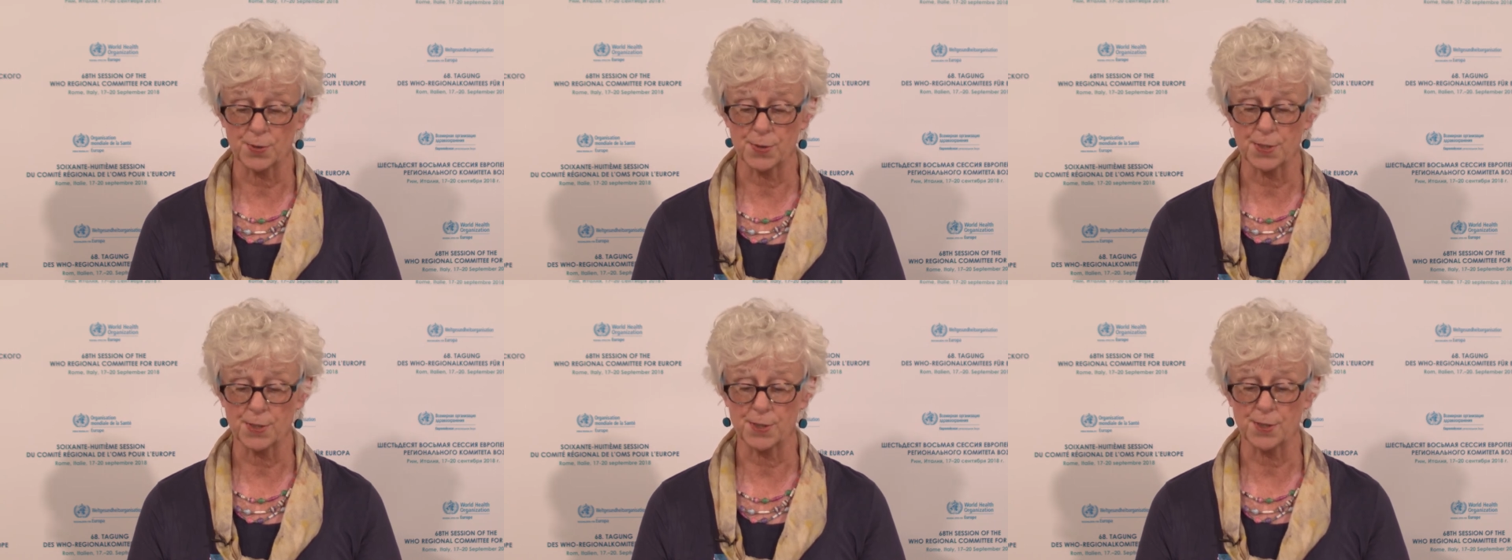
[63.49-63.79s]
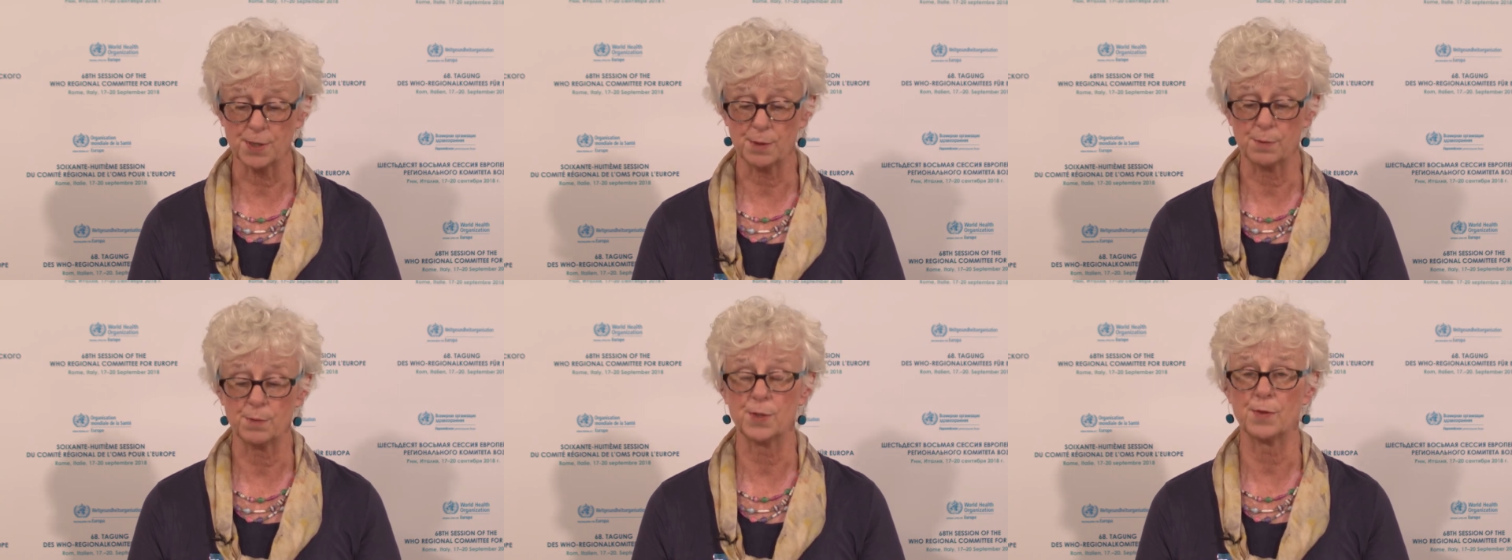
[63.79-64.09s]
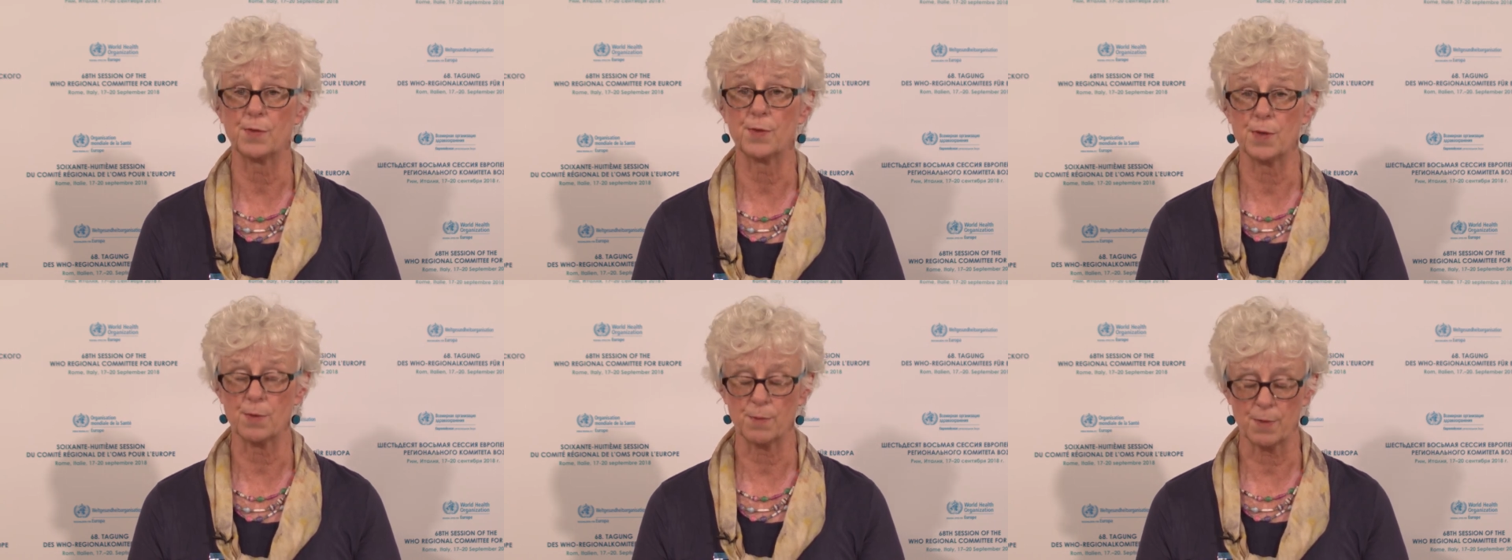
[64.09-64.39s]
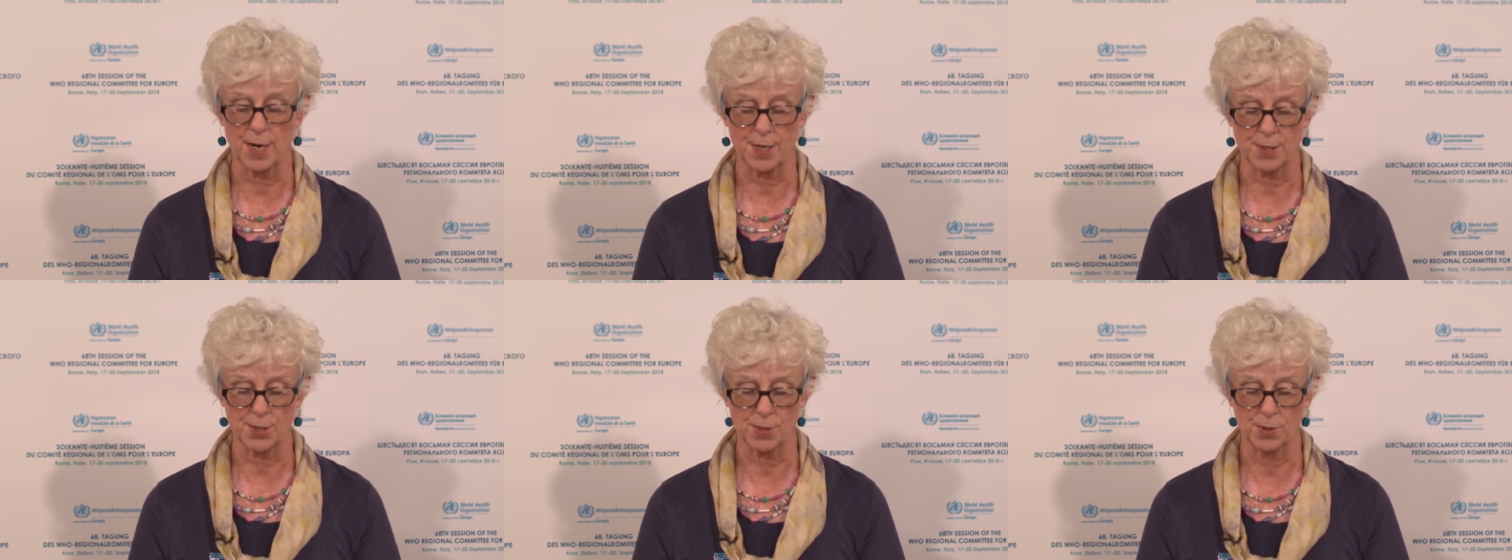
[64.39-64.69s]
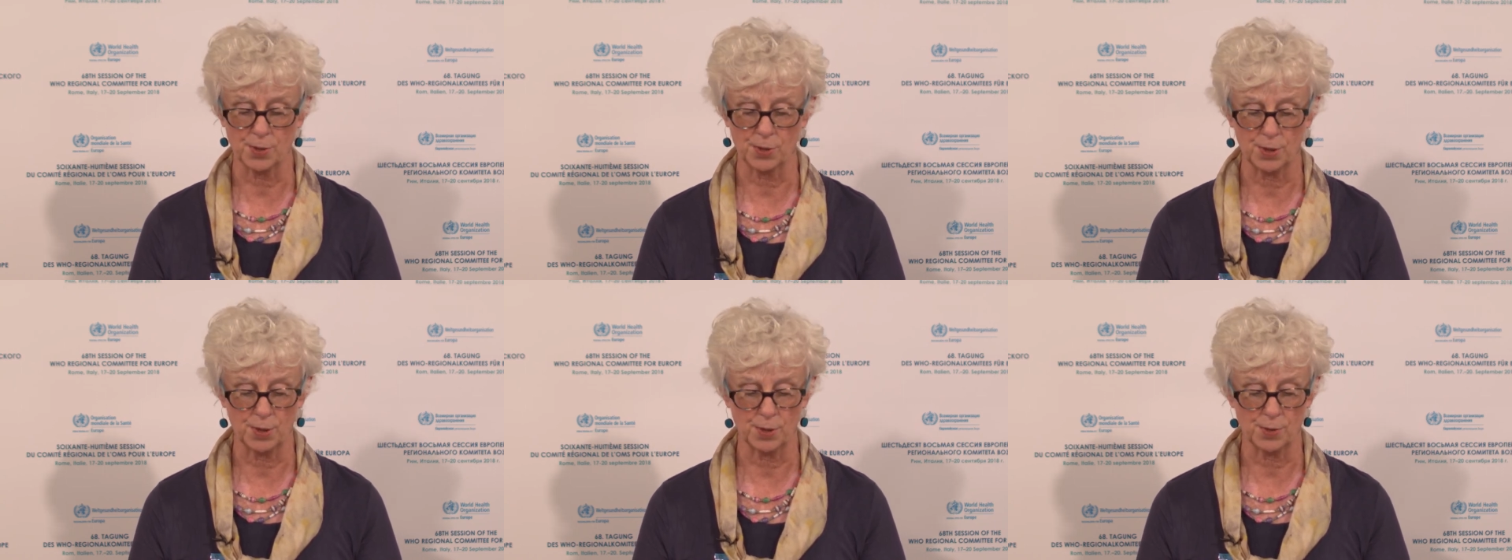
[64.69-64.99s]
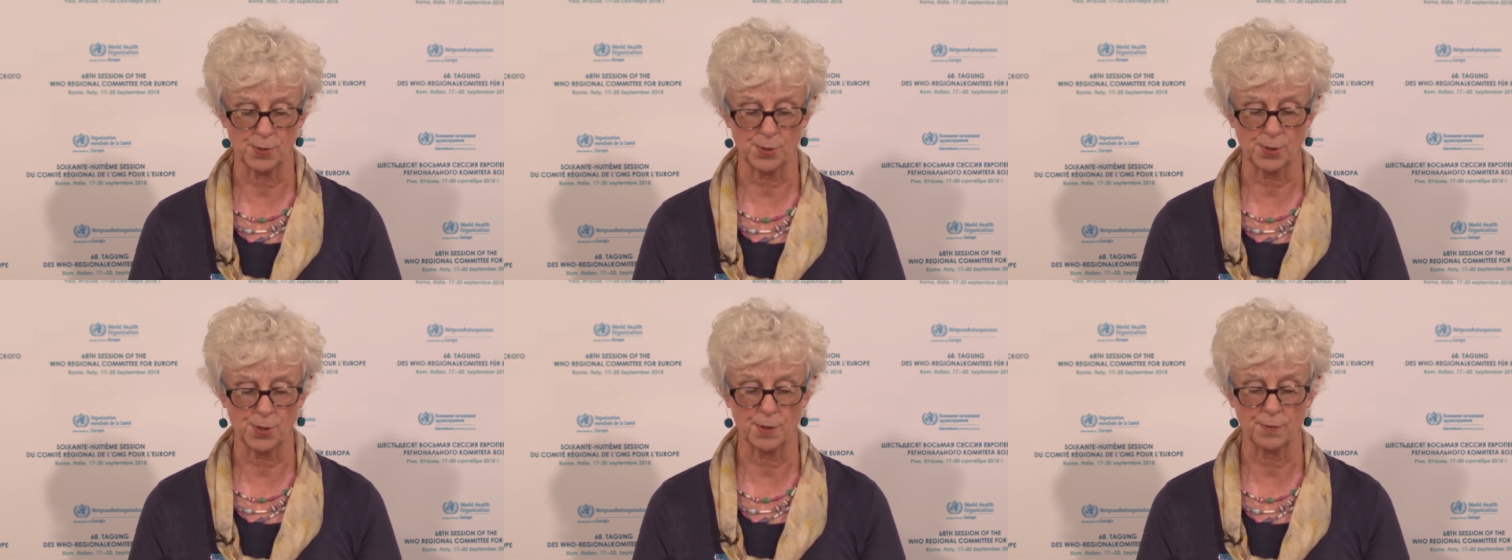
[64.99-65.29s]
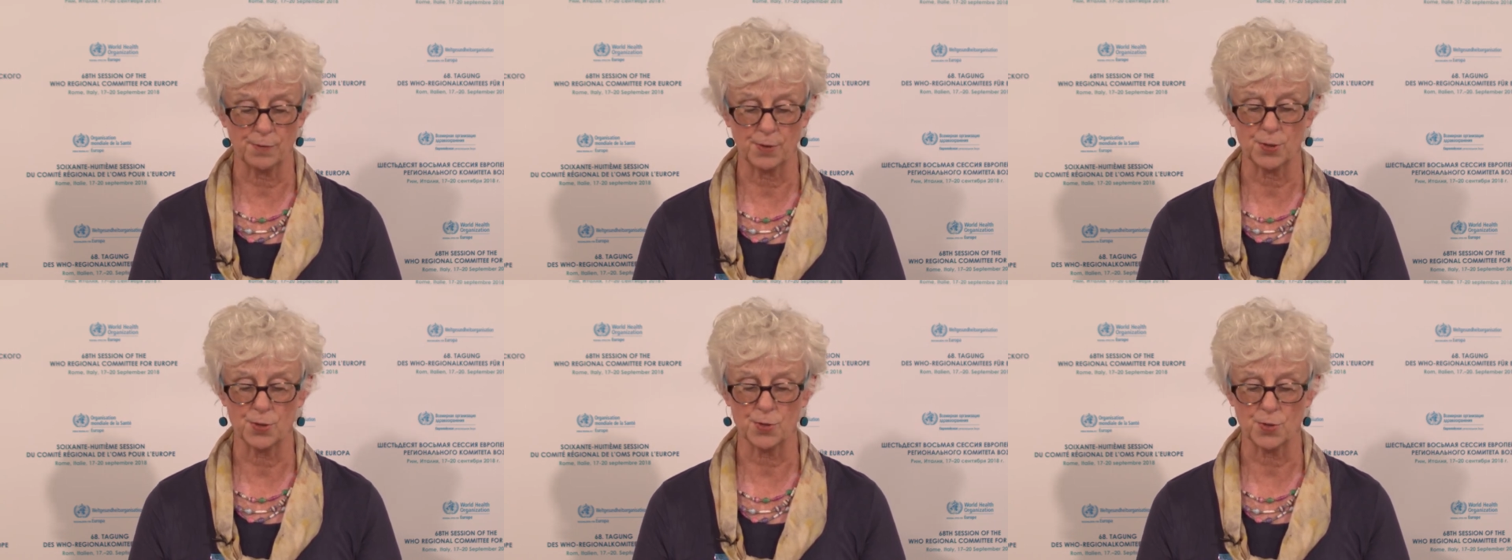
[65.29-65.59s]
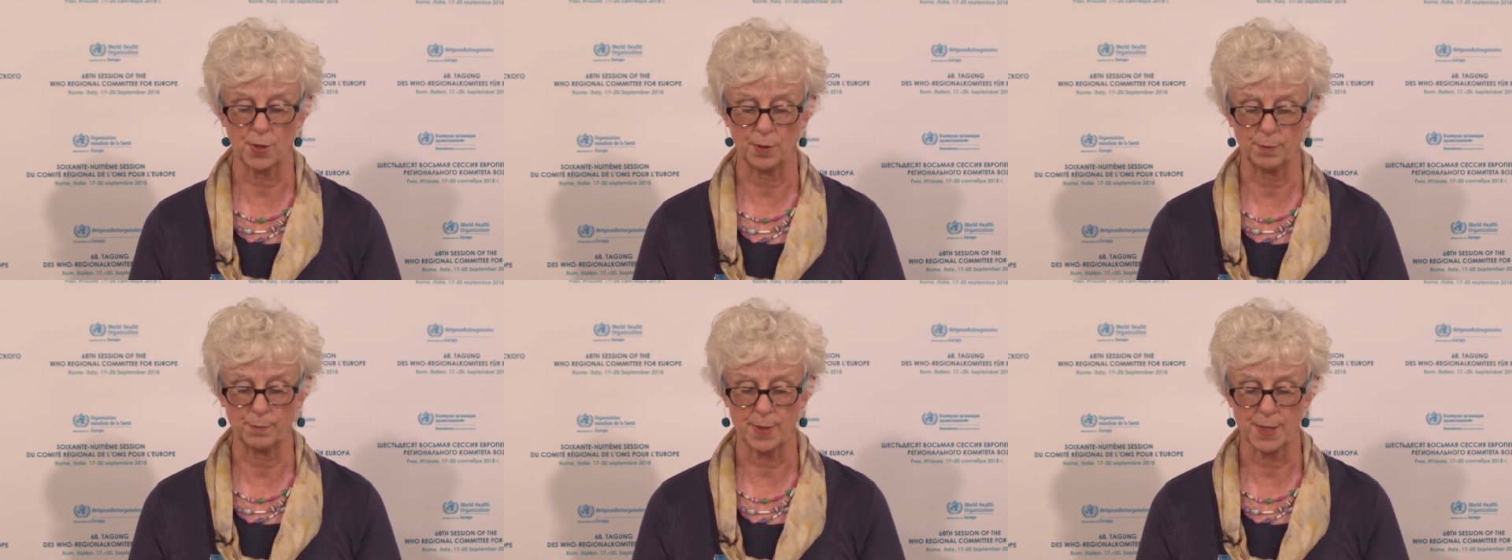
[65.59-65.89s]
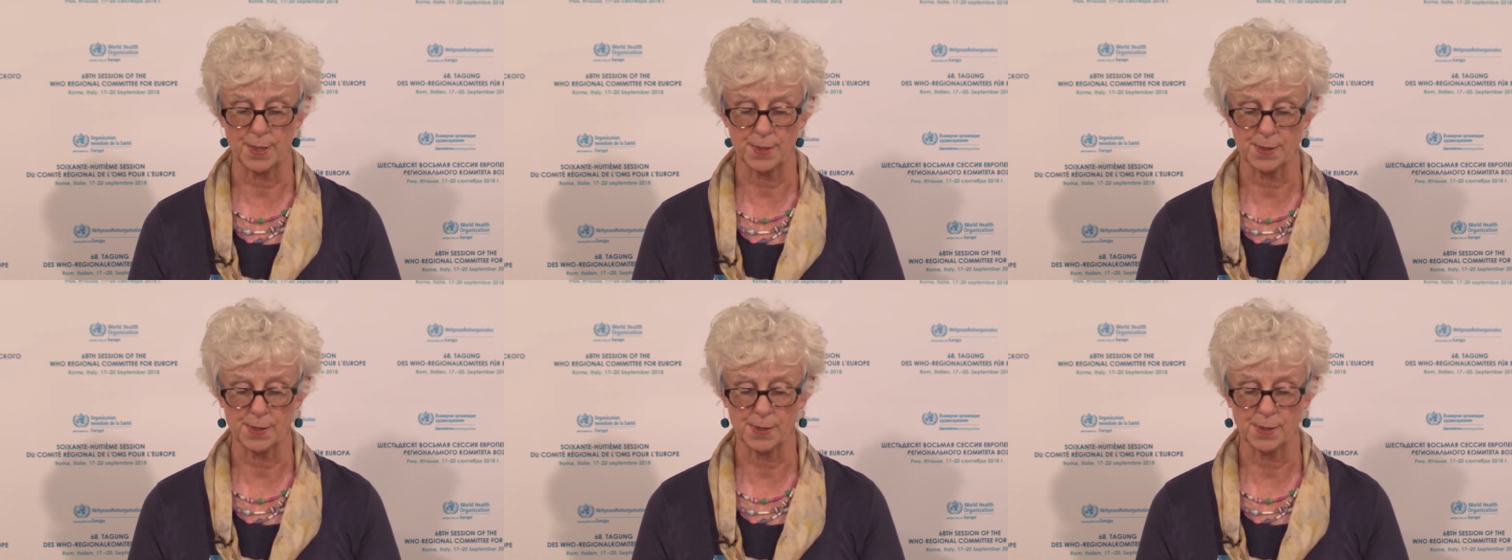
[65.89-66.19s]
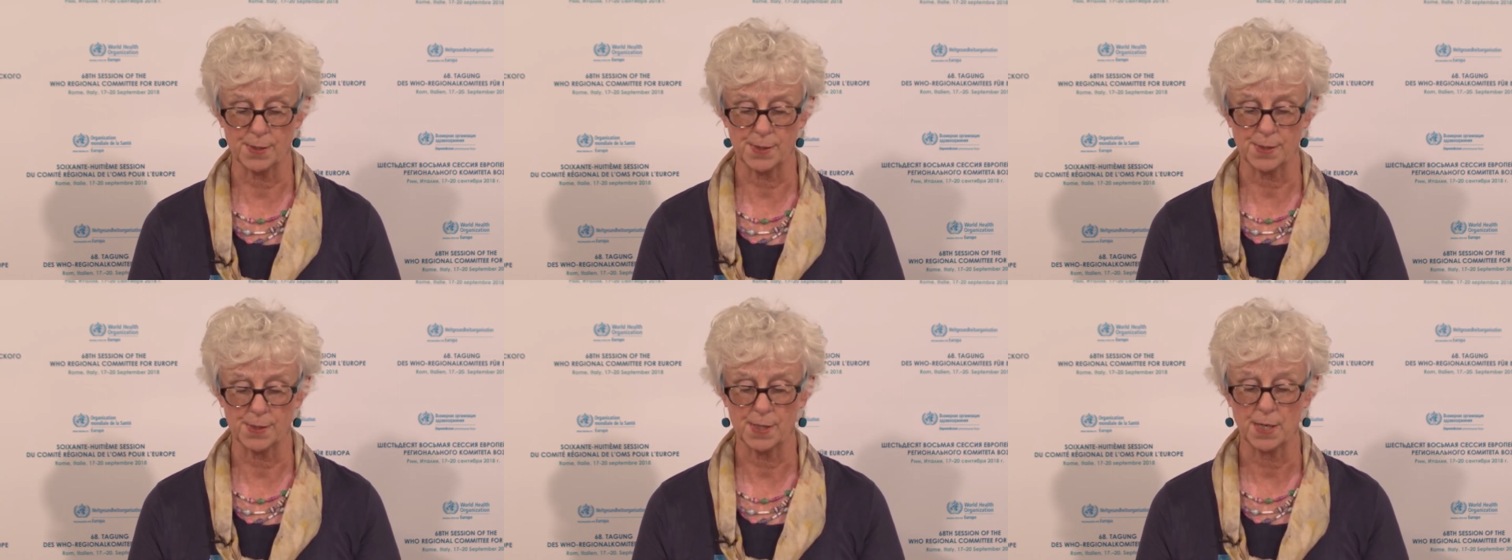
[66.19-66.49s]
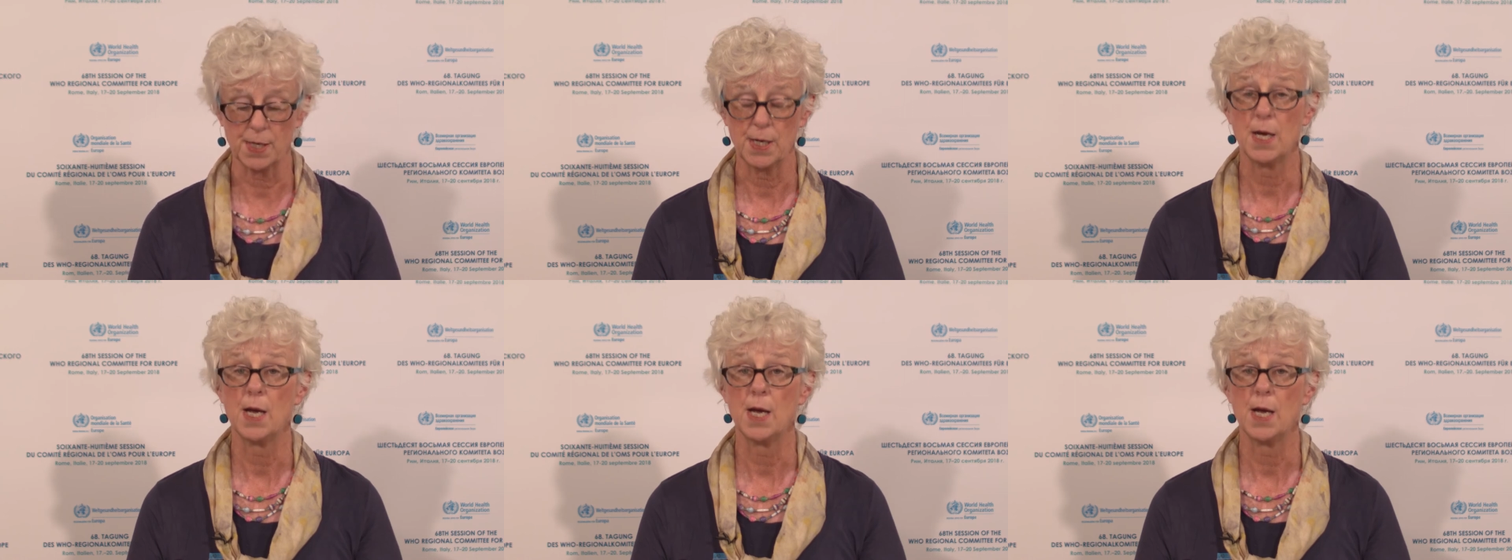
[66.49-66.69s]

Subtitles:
systems for the rational use of controlled medicines.